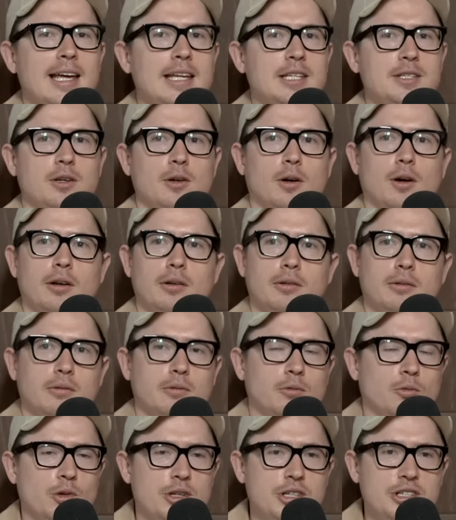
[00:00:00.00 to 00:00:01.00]
He's got
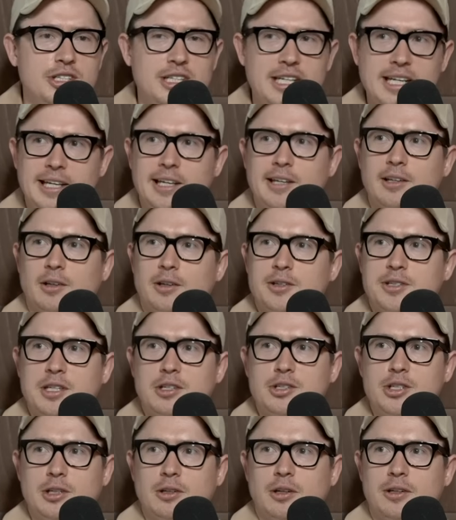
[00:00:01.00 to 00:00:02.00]
ridiculous
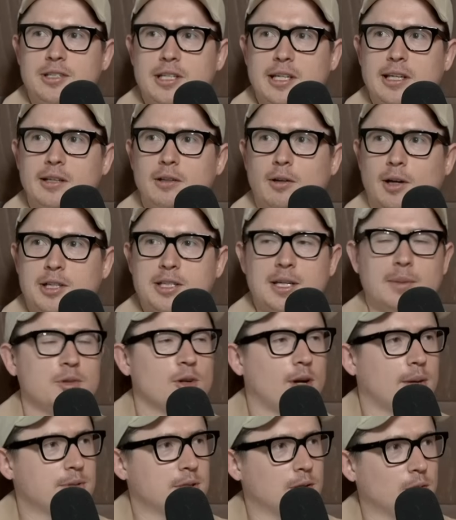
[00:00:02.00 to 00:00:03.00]
agility. Like
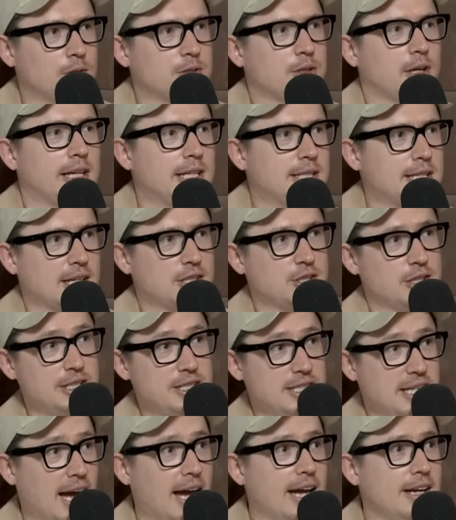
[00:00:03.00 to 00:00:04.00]
sometimes it looks like he's actually
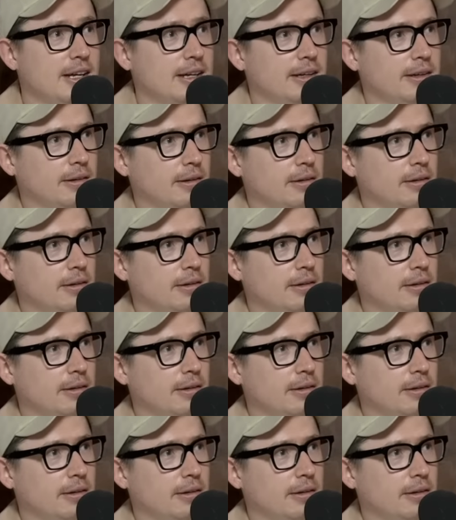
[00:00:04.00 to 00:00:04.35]
skating.